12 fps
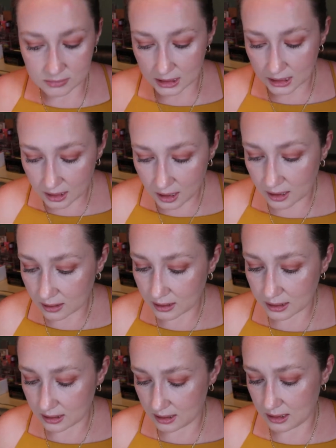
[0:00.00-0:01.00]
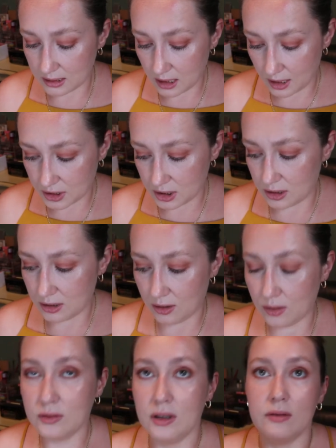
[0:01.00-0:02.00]
it kind of like the Natasha
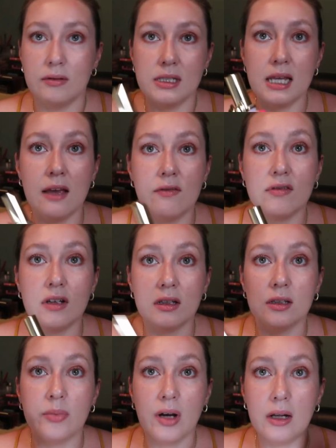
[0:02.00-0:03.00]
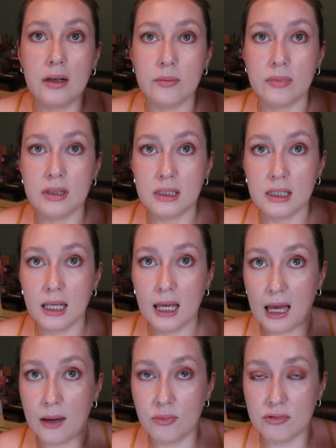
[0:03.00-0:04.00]
Denona was heavy on the bottom, but the
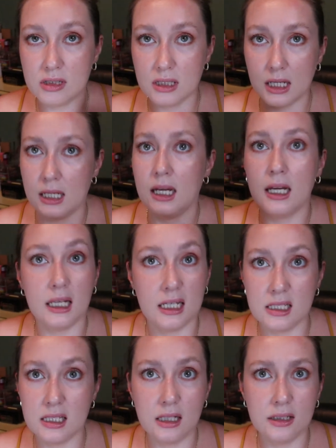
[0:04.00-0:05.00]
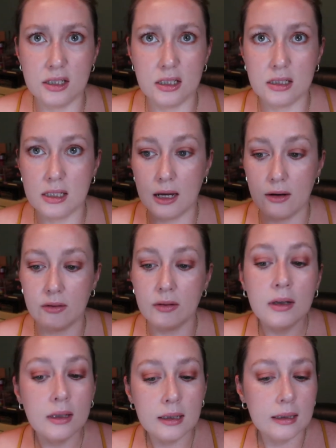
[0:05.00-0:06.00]
cap was light. I guess that's just how
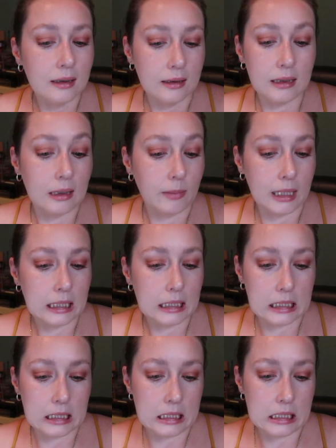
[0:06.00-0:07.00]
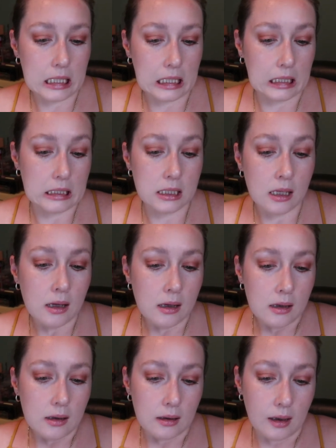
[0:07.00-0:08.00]
they make these things.
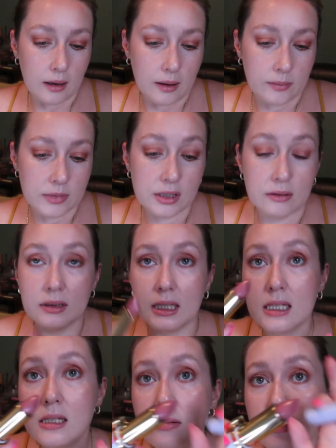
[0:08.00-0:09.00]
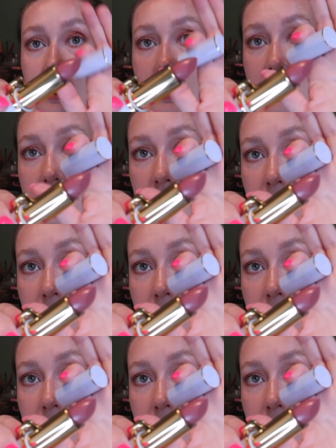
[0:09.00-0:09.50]
Um, so this one is